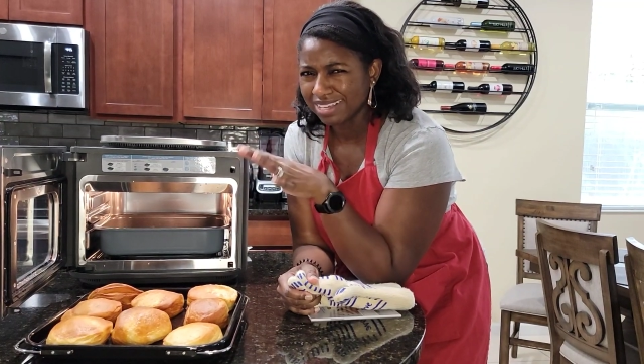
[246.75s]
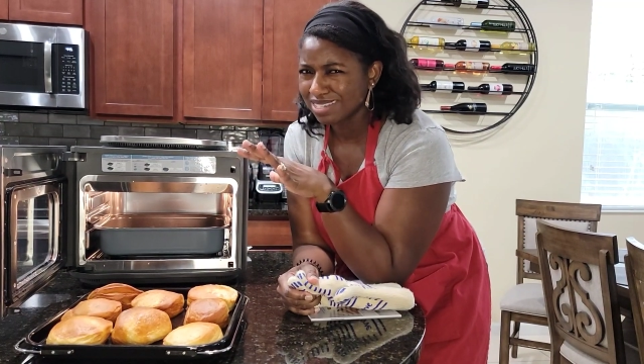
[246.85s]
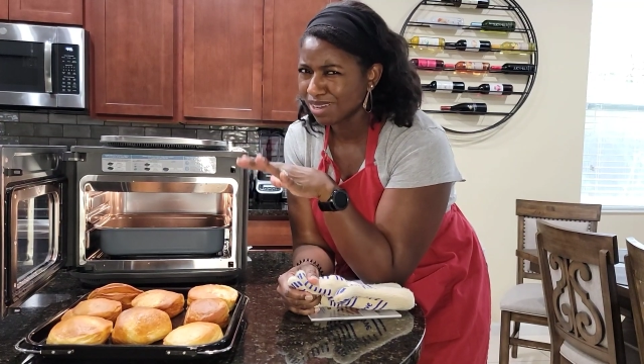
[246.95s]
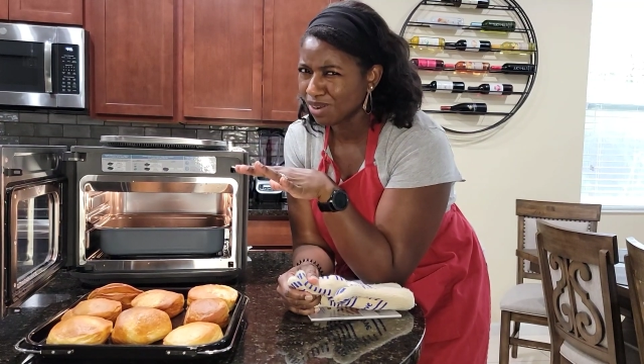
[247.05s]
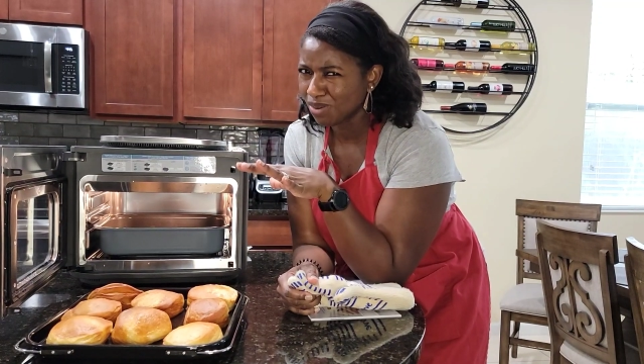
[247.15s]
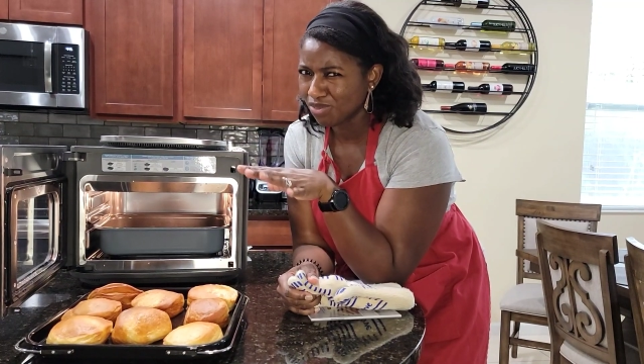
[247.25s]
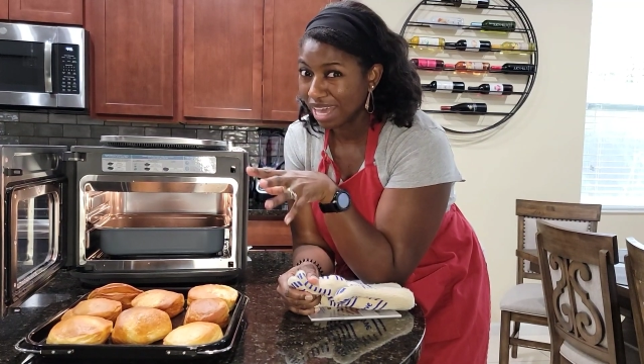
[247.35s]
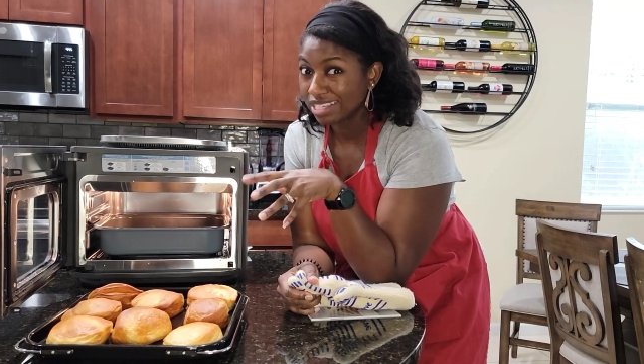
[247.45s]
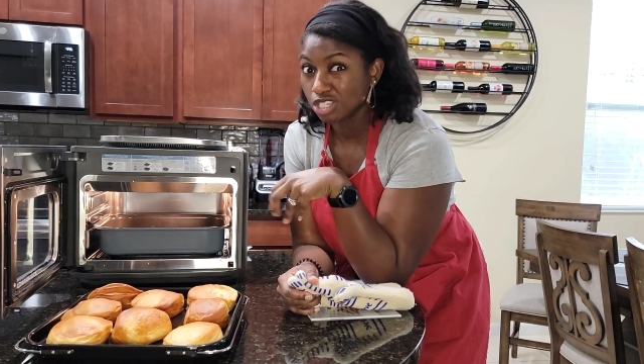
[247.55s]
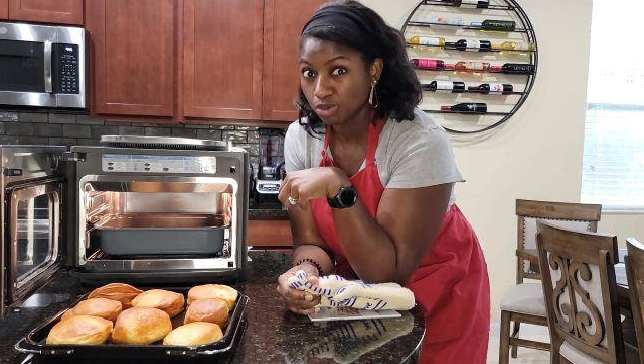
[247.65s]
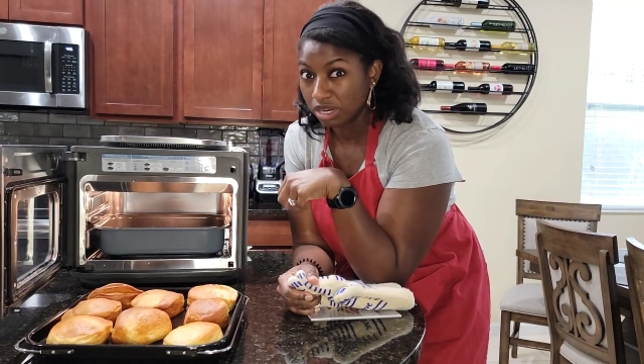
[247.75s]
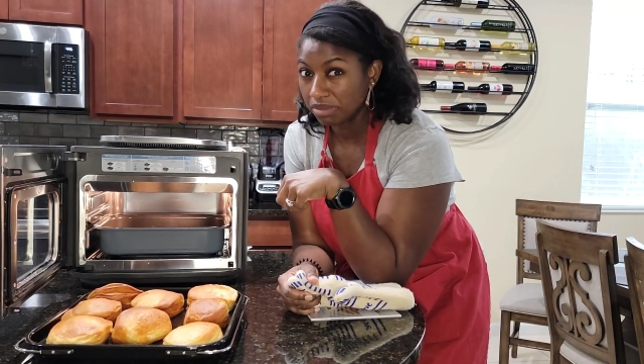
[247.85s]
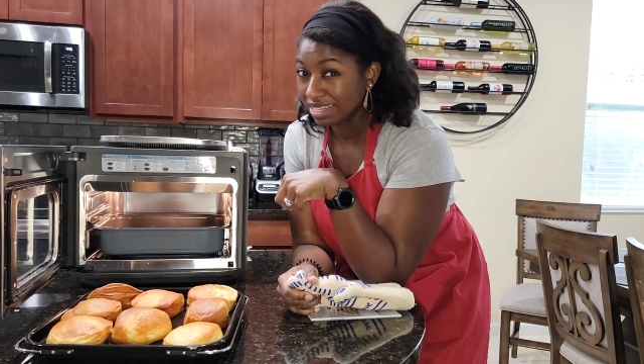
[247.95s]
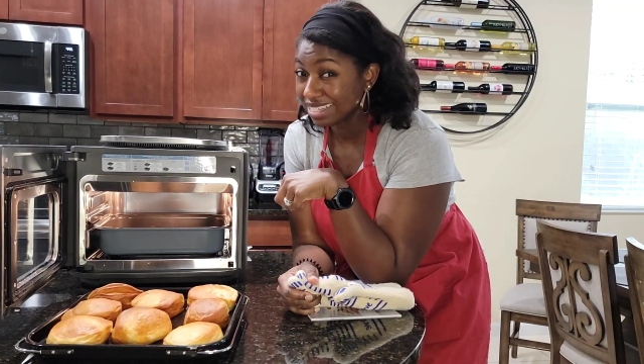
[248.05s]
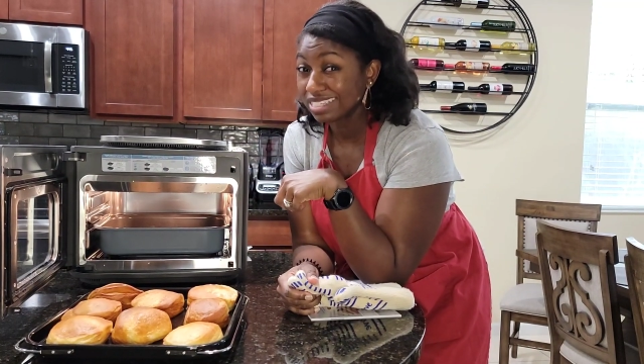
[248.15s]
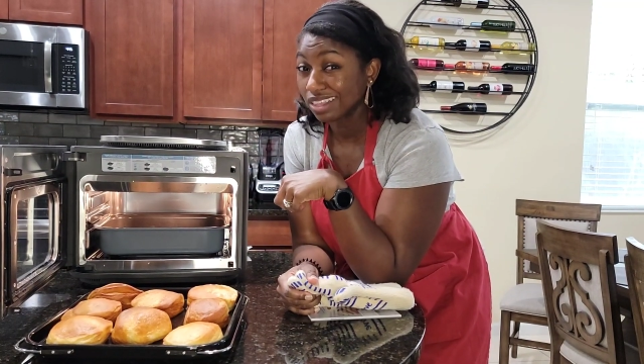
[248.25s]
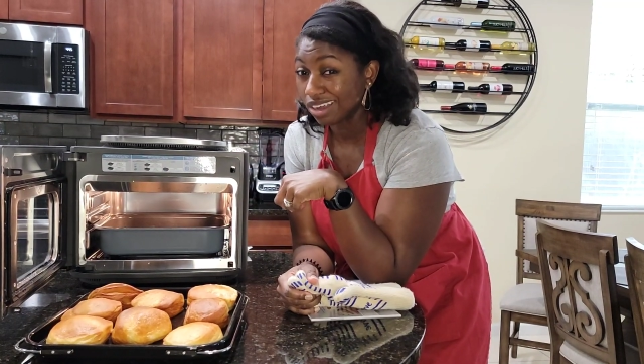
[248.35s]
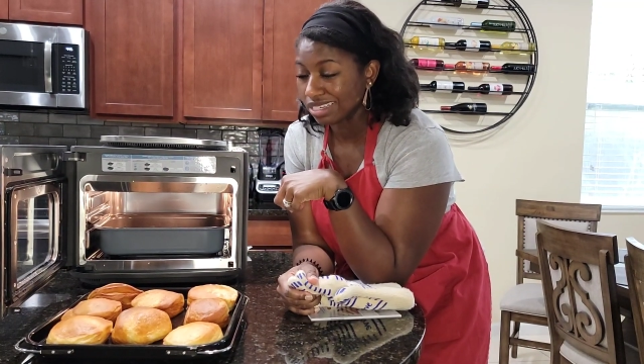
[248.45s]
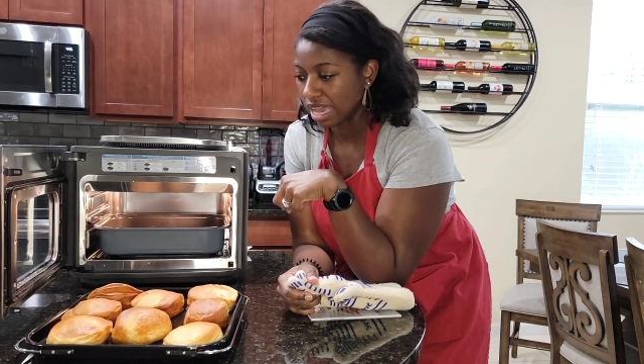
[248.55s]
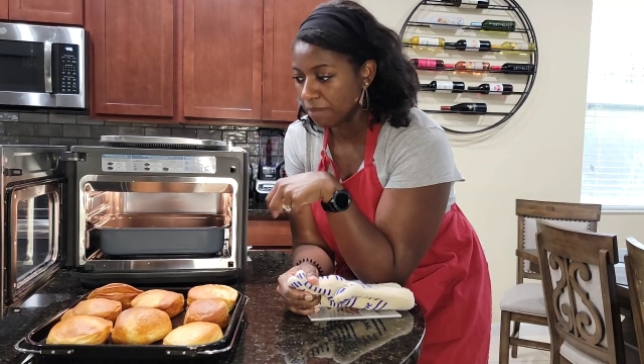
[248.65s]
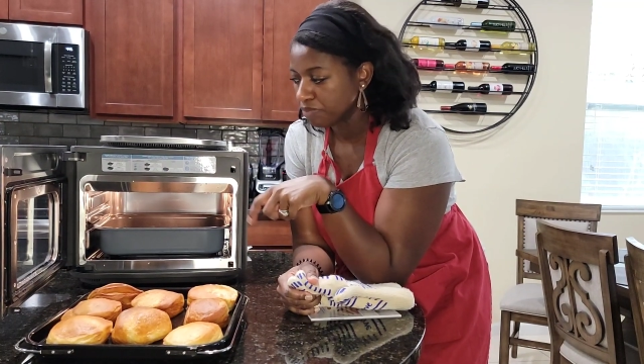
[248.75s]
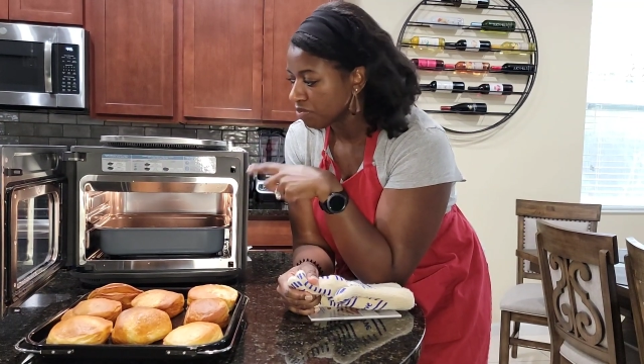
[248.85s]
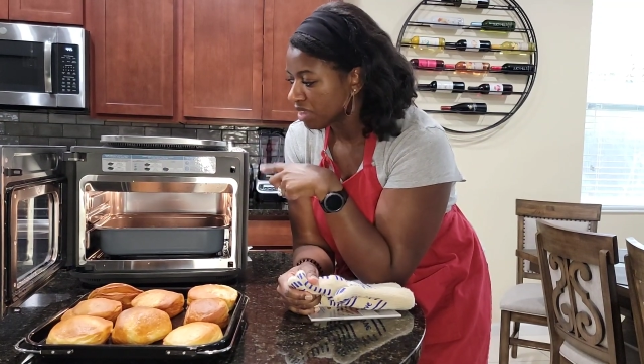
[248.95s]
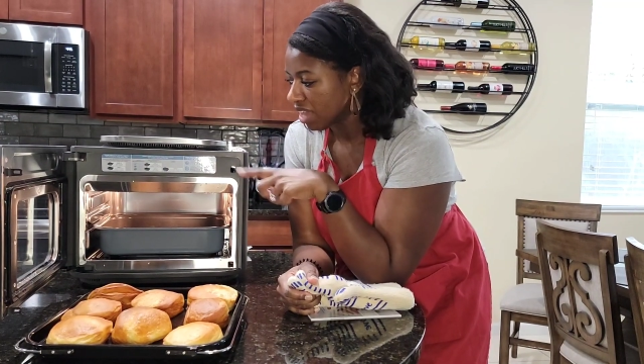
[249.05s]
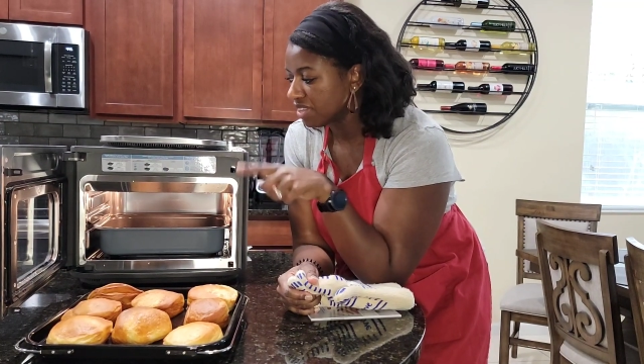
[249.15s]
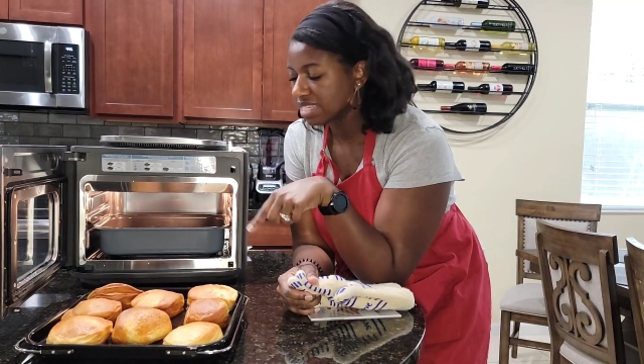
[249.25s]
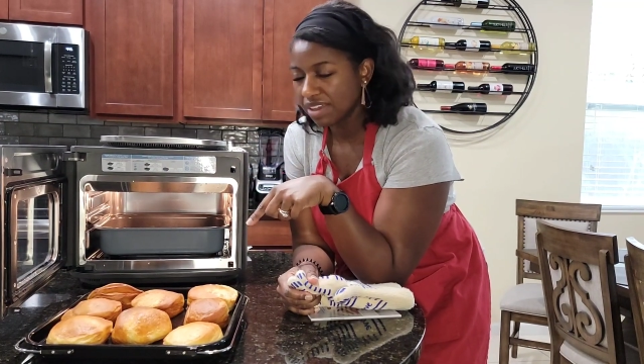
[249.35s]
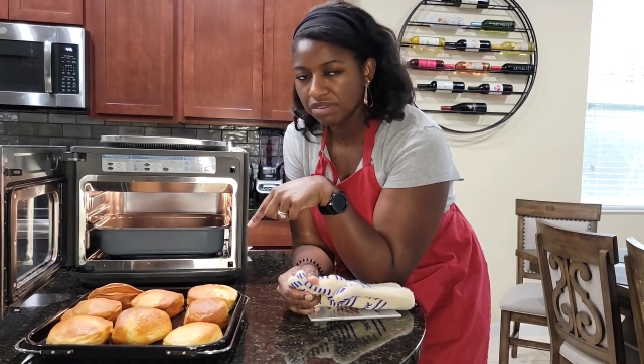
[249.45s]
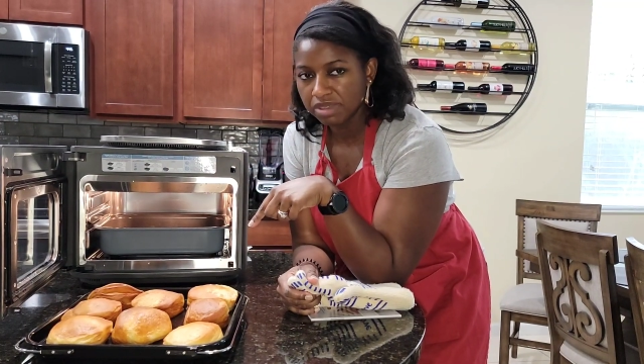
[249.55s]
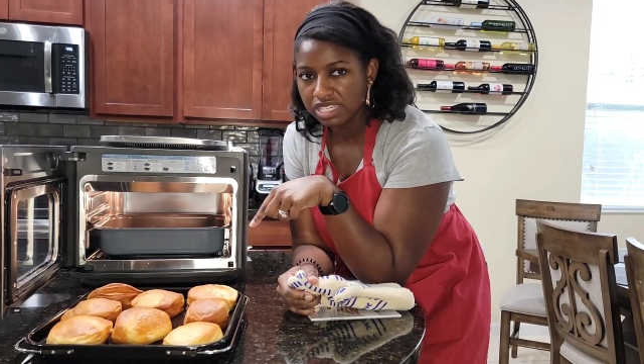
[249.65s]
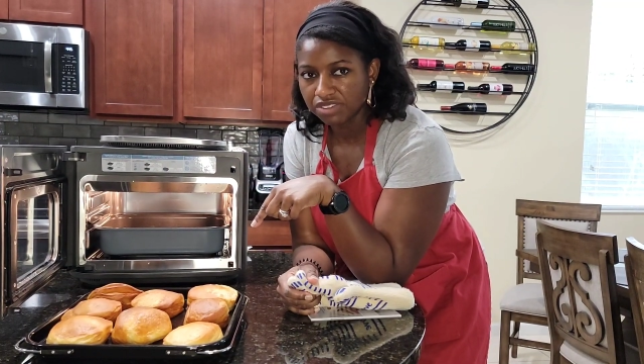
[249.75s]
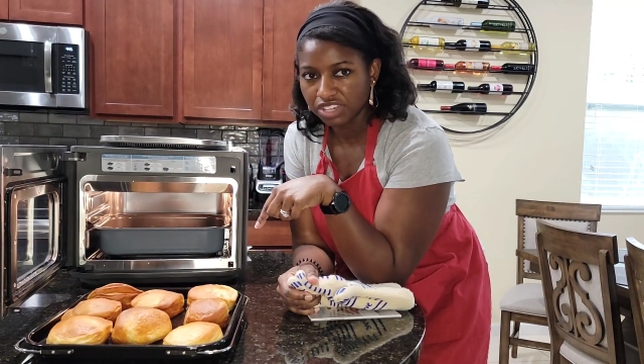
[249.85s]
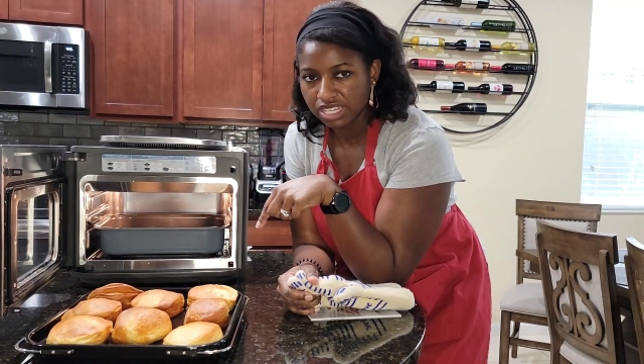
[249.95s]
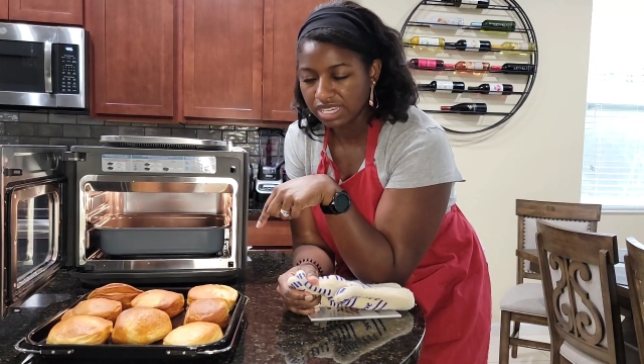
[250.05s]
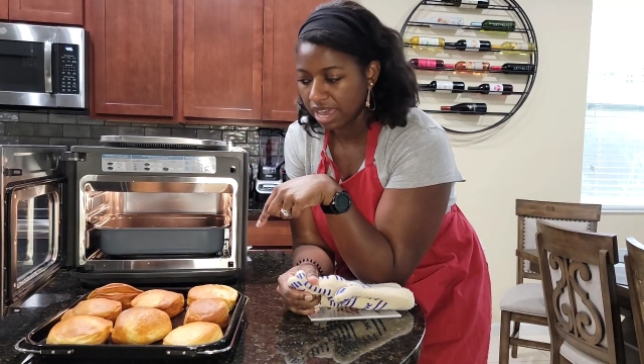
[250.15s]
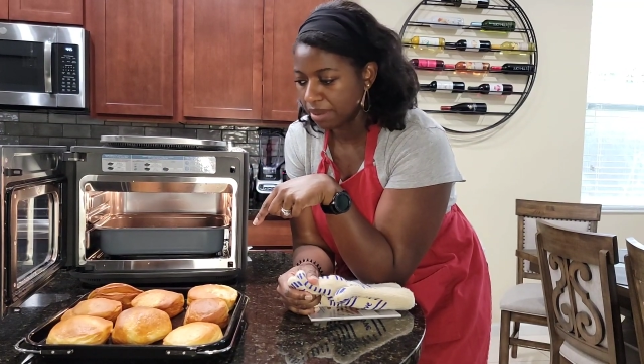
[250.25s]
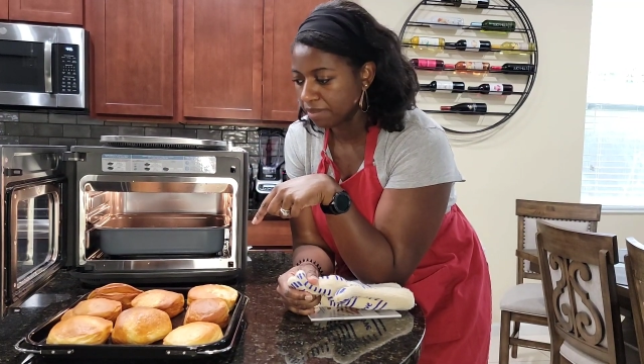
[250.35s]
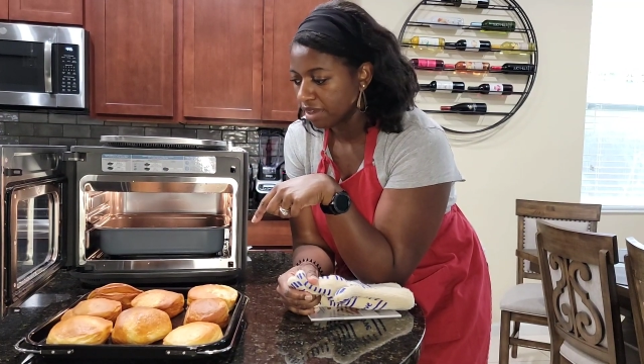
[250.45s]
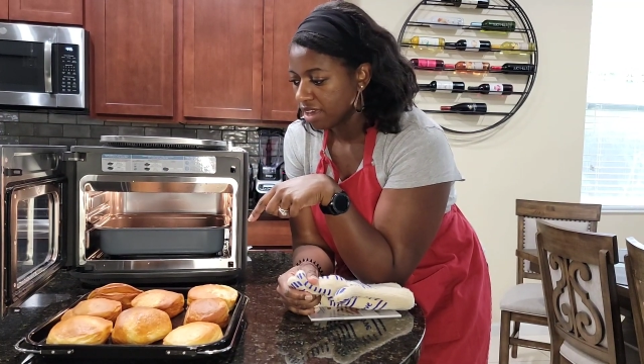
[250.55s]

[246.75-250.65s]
So that's 20 minutes. It's a long time. And then 7 minutes of cook time.